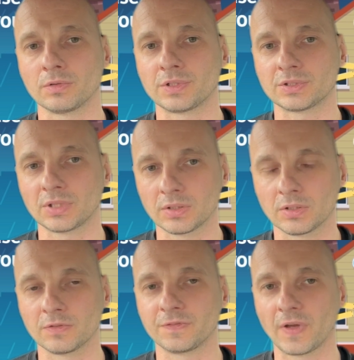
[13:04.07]

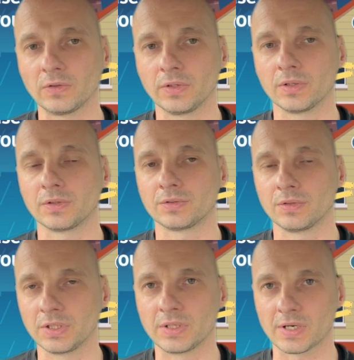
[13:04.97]
sudden failures, you
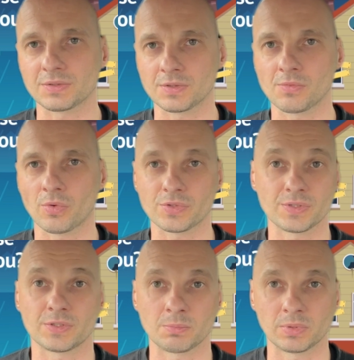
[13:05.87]
need an extended warranty.
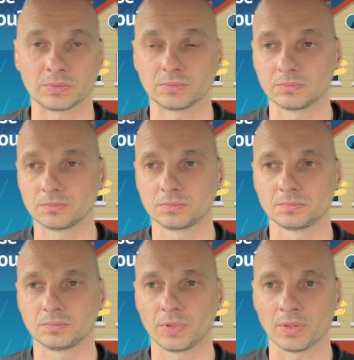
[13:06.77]
Simple.
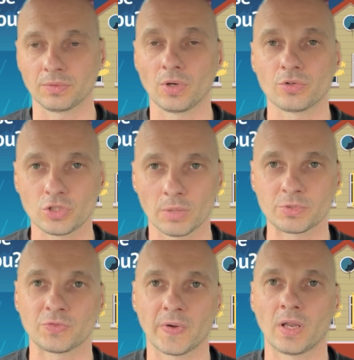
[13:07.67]
You know, your job is
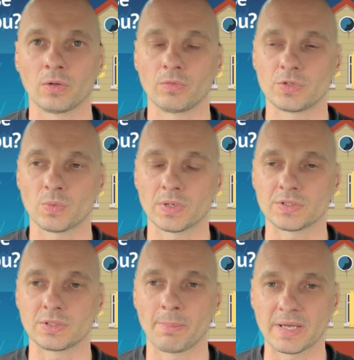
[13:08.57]
to find out which one is
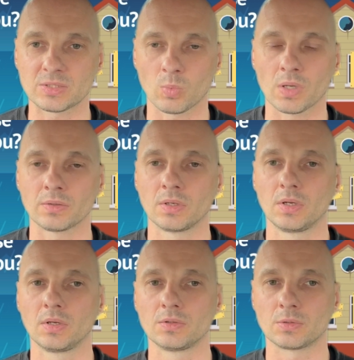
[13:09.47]
the best one
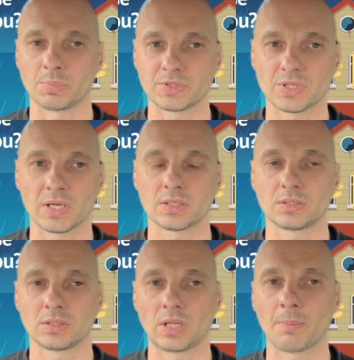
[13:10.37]
to protect
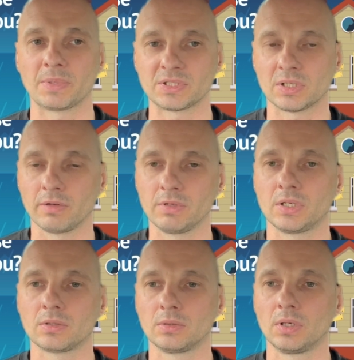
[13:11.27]
that particular
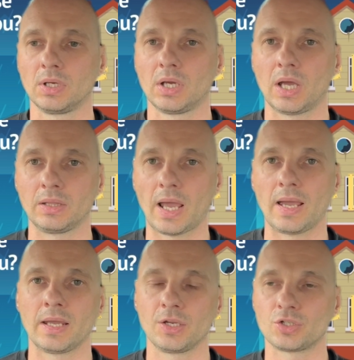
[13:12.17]
vehicle at that
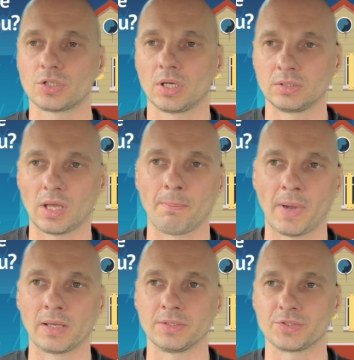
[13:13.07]
age, at that
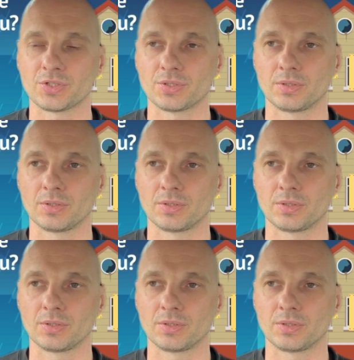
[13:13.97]
mileage,